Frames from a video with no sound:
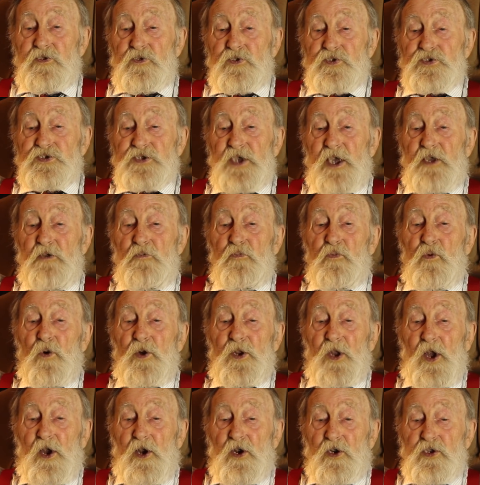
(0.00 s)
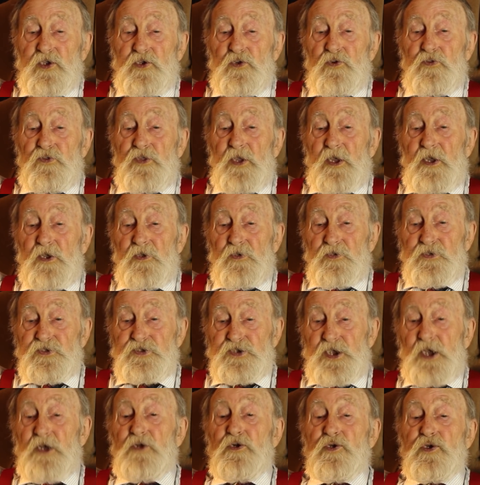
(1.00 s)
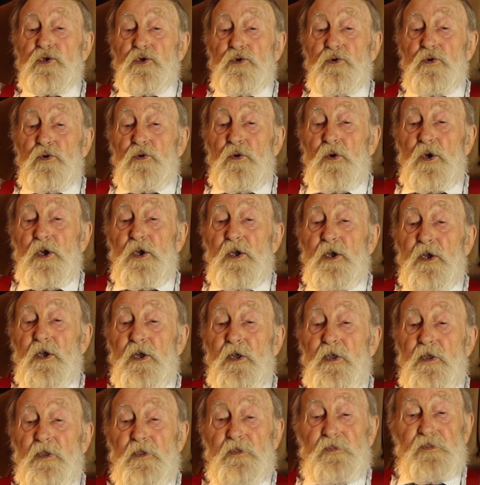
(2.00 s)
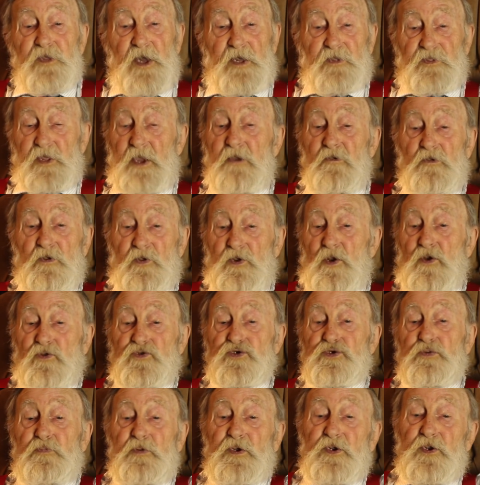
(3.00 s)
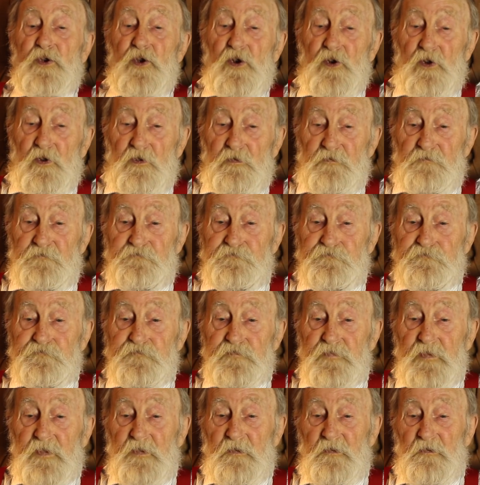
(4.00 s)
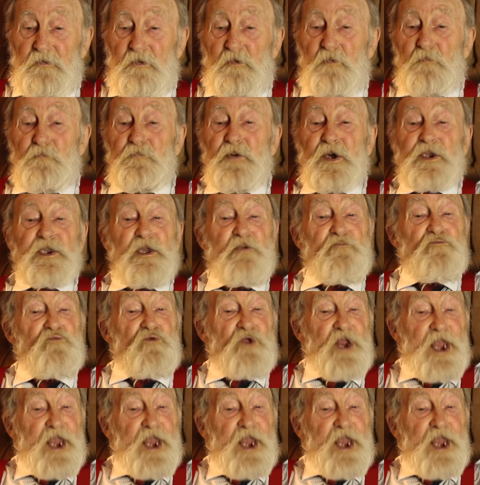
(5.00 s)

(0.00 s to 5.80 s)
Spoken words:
you say, what are you? They'll tell you that they're an entrepreneur. But in